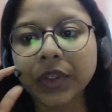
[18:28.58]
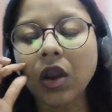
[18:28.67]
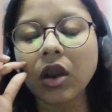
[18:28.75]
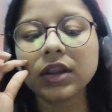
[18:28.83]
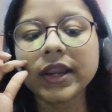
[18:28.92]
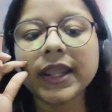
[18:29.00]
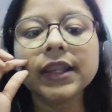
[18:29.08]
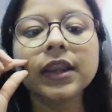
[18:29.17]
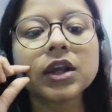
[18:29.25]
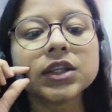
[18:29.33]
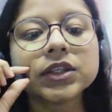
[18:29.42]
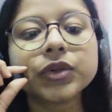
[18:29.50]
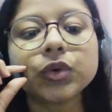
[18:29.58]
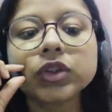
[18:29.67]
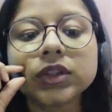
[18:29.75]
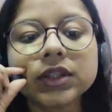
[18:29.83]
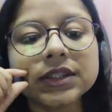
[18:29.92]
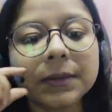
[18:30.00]
all right so
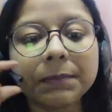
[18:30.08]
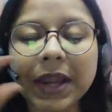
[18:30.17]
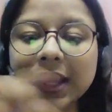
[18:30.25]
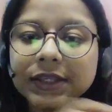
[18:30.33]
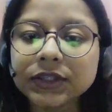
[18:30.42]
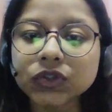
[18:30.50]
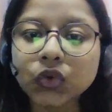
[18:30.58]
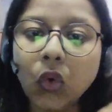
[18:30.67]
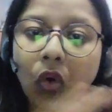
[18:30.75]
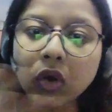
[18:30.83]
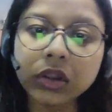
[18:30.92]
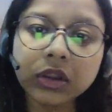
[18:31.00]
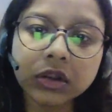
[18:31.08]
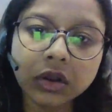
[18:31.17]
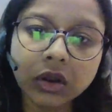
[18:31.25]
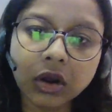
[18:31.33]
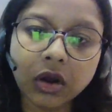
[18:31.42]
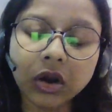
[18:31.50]
this applies to all
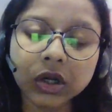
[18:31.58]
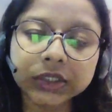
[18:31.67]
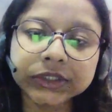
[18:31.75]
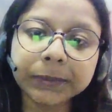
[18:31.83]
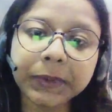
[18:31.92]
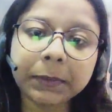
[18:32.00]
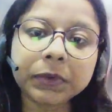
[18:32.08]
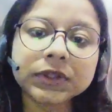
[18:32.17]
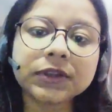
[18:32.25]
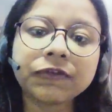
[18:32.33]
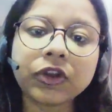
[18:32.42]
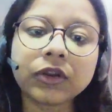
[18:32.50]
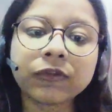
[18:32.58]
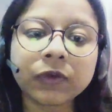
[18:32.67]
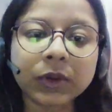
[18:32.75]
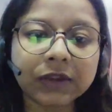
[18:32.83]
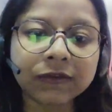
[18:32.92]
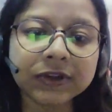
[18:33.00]
uh, the papers if you're
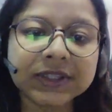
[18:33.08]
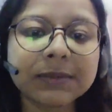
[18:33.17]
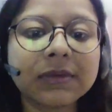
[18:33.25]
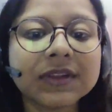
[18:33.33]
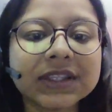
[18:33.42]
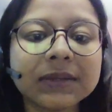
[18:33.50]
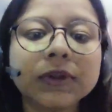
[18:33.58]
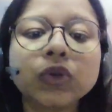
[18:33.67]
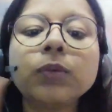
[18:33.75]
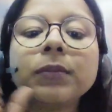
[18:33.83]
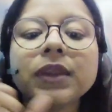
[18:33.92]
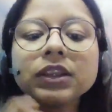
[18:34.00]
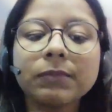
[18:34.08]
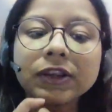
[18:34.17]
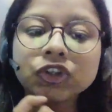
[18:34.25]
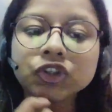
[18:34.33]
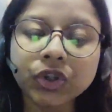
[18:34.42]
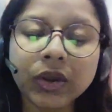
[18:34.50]
referring for cb1 cb2
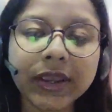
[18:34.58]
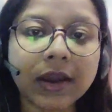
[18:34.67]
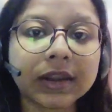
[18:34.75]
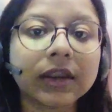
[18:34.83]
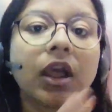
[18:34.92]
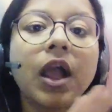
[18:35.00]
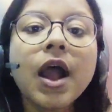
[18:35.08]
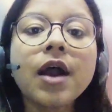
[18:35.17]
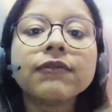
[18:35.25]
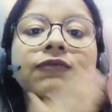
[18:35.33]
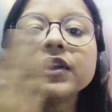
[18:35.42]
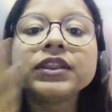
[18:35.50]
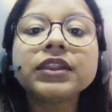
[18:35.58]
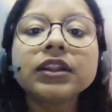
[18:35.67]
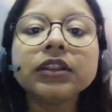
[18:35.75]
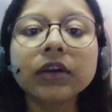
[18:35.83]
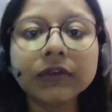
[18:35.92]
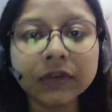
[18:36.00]
mention your arn
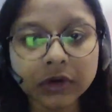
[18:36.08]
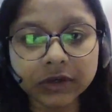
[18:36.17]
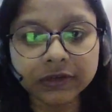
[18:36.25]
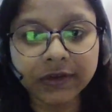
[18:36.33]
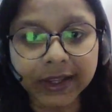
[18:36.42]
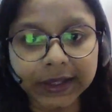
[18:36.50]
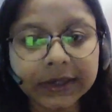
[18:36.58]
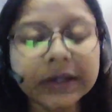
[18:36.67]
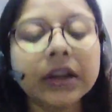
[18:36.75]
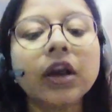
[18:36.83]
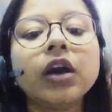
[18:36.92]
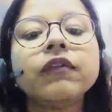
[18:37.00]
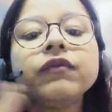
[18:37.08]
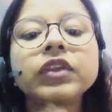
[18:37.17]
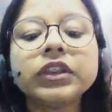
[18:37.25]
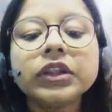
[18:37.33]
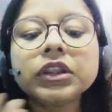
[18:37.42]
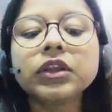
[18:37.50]
within the word file
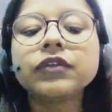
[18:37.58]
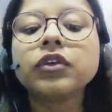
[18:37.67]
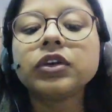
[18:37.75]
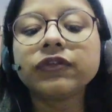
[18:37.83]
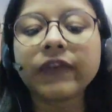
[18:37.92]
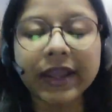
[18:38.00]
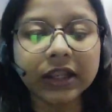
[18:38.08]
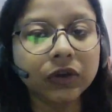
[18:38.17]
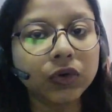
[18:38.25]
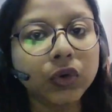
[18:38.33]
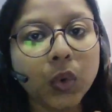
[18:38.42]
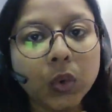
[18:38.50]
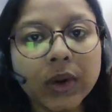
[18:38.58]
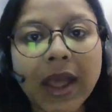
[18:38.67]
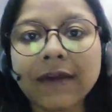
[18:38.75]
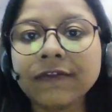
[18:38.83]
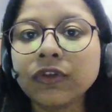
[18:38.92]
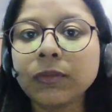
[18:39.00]
within the word file you don't
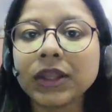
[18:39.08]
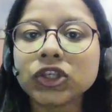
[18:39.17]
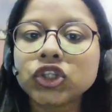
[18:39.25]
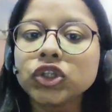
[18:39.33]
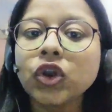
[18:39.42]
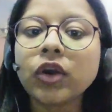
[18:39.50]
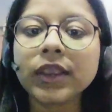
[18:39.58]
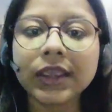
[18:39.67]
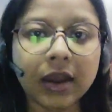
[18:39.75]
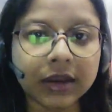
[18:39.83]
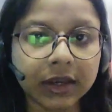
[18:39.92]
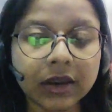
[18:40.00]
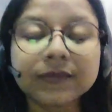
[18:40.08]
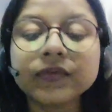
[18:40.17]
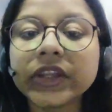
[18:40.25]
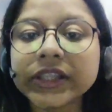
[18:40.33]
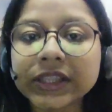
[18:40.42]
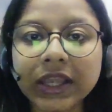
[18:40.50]
have to mention your arn
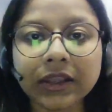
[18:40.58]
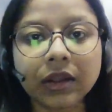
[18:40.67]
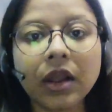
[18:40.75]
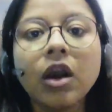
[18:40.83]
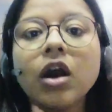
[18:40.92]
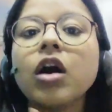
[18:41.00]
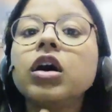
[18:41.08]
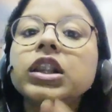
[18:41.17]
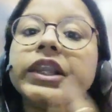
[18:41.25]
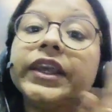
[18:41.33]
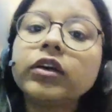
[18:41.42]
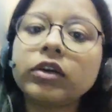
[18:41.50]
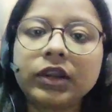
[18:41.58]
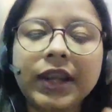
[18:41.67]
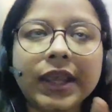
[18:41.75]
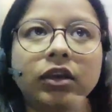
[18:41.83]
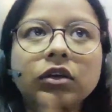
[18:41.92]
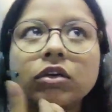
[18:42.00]
nothing earlier
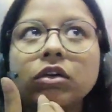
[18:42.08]
like